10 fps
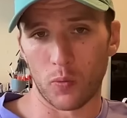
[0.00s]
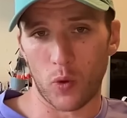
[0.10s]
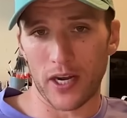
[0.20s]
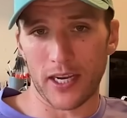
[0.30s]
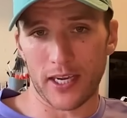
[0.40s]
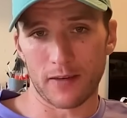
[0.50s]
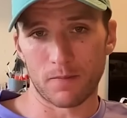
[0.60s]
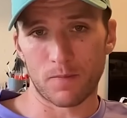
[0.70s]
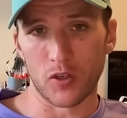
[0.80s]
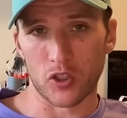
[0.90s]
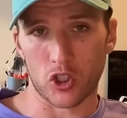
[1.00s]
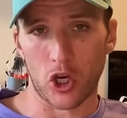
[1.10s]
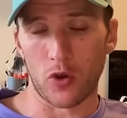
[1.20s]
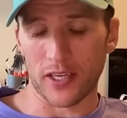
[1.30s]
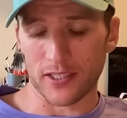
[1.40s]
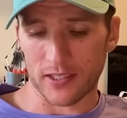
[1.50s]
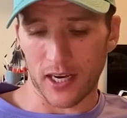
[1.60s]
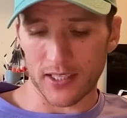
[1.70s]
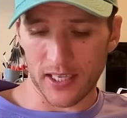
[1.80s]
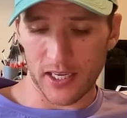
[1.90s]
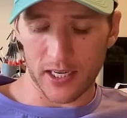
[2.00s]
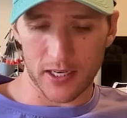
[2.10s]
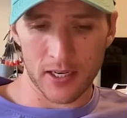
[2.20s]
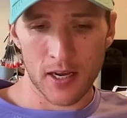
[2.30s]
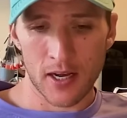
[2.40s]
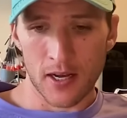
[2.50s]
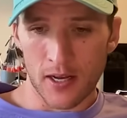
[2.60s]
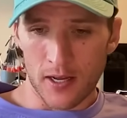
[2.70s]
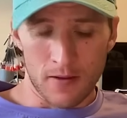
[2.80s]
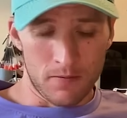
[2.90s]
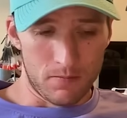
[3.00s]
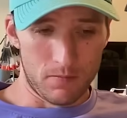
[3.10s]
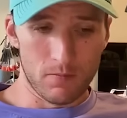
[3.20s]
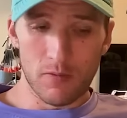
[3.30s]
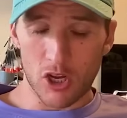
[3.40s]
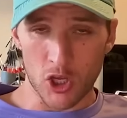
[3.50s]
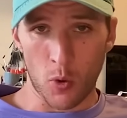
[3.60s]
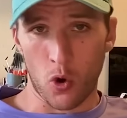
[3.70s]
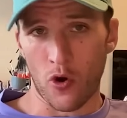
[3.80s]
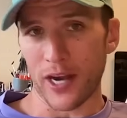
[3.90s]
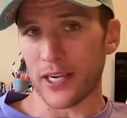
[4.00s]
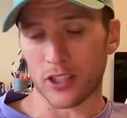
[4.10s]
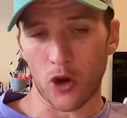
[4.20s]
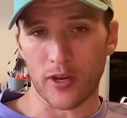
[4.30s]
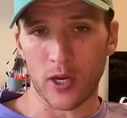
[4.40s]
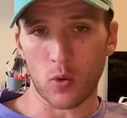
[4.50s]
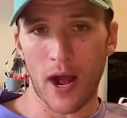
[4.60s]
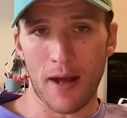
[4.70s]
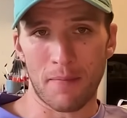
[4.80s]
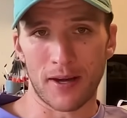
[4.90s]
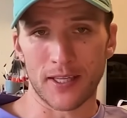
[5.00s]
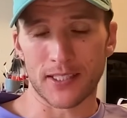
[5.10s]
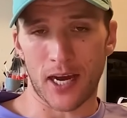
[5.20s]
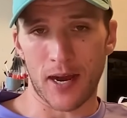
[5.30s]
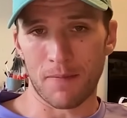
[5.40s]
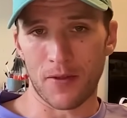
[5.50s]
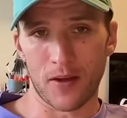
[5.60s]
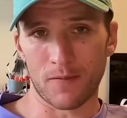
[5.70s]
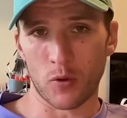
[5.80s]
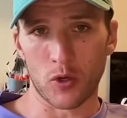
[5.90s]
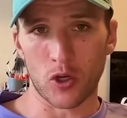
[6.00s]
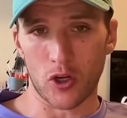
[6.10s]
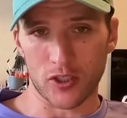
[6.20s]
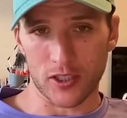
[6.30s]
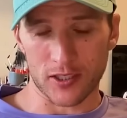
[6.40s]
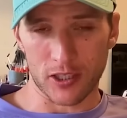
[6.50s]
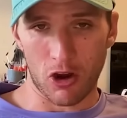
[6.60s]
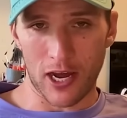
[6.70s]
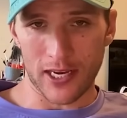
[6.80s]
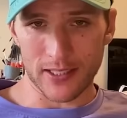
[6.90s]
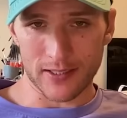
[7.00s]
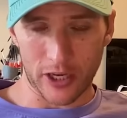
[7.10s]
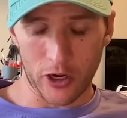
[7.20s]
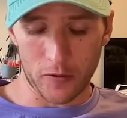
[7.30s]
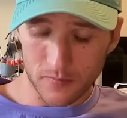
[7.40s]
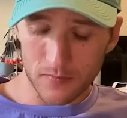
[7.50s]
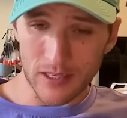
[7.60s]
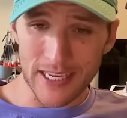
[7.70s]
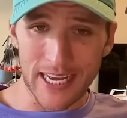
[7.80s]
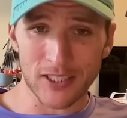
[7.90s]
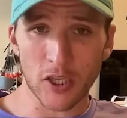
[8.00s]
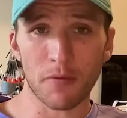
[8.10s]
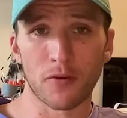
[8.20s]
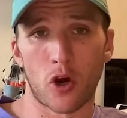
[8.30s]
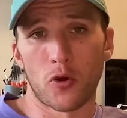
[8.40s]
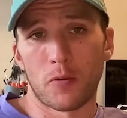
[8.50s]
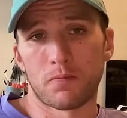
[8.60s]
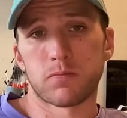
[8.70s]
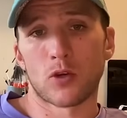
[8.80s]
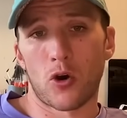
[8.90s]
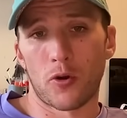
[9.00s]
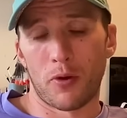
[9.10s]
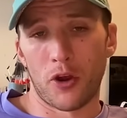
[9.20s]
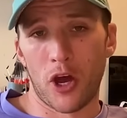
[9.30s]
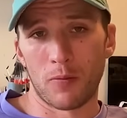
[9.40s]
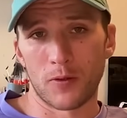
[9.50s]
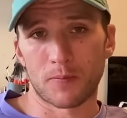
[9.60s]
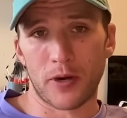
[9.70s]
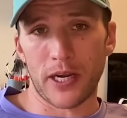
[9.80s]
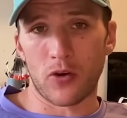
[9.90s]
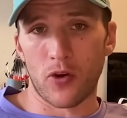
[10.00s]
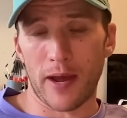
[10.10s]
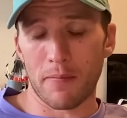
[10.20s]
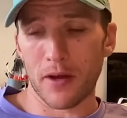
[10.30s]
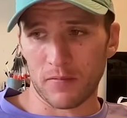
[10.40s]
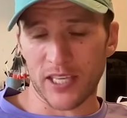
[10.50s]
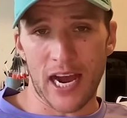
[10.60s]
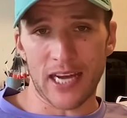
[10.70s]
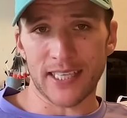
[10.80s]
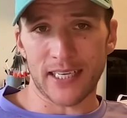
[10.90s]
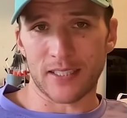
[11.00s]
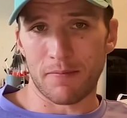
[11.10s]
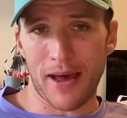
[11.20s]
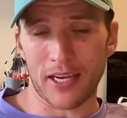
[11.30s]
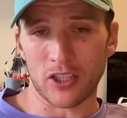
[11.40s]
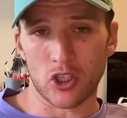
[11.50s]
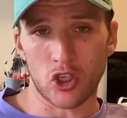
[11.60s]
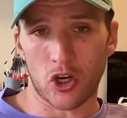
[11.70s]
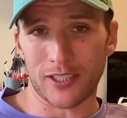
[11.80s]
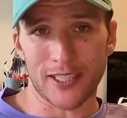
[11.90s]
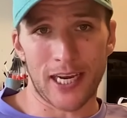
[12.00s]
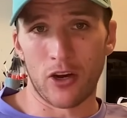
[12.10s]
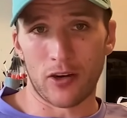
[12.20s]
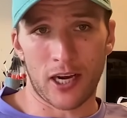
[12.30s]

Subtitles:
and windy, and the snow then started. And you were already soaking wet by the time that you had got to the snow line. So yeah, top of Col de Bonhomme was pretty grim. See, I said to Ben and to John, it's like, look,